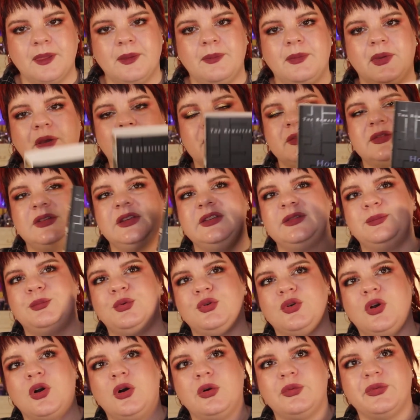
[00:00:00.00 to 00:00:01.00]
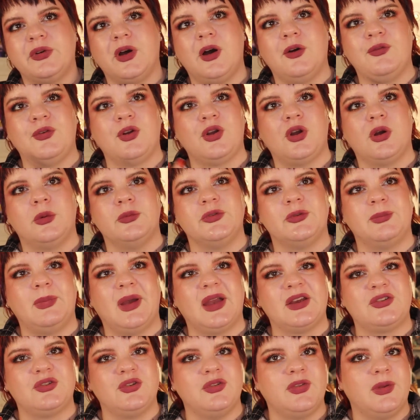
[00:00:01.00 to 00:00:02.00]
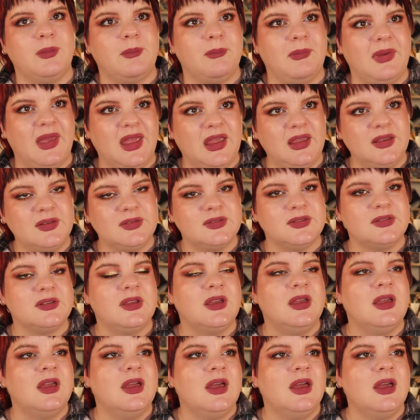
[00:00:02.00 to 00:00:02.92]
because this book often comes back to the maze,